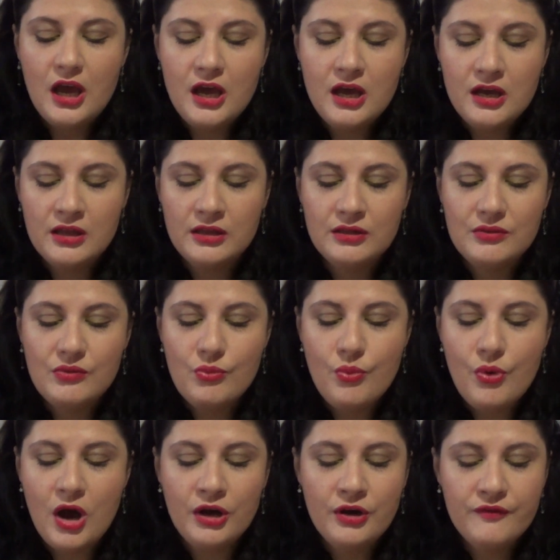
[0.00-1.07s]
And
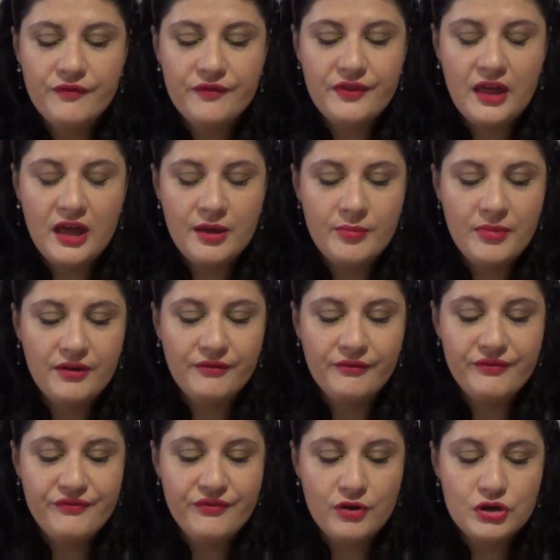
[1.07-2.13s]
one of them,
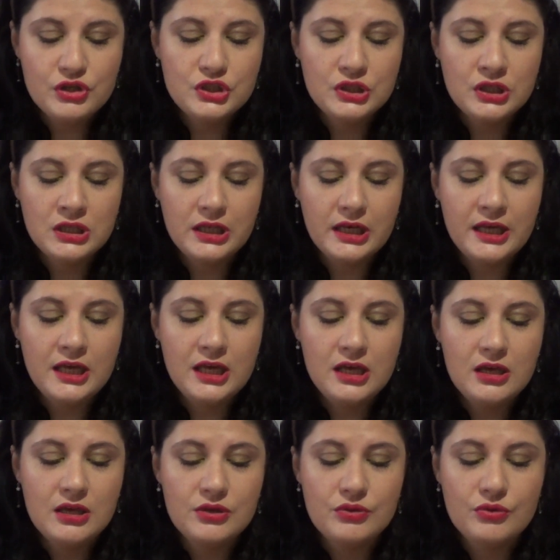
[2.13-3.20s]

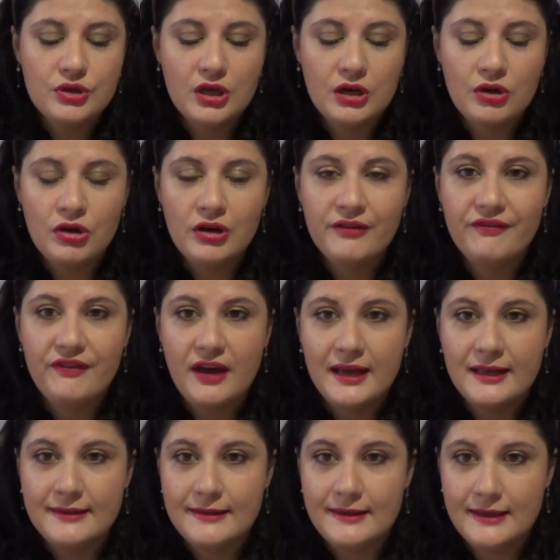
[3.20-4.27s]
unfortunately, you can only
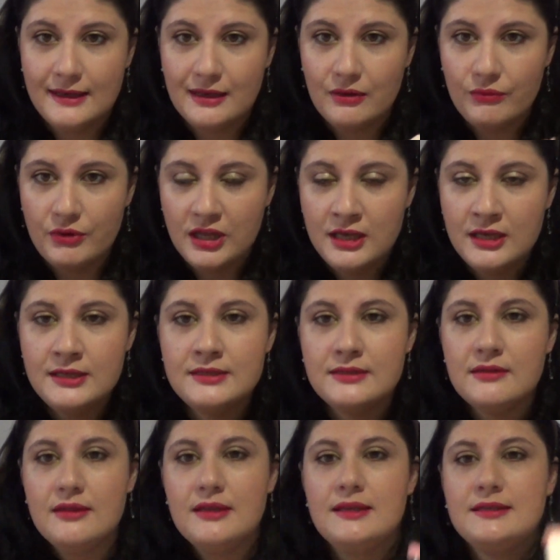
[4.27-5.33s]
find in
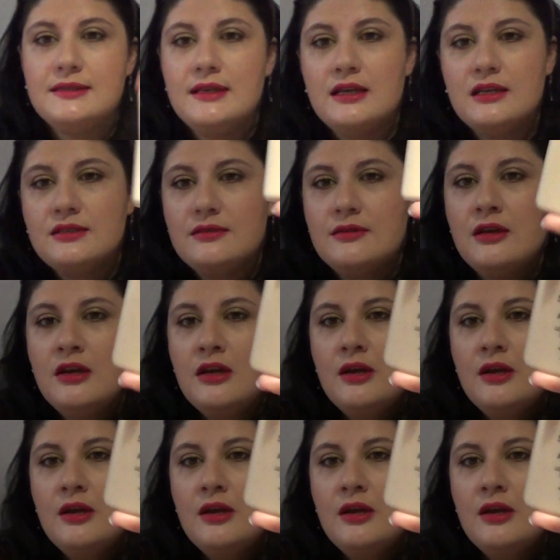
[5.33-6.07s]
Greece. This is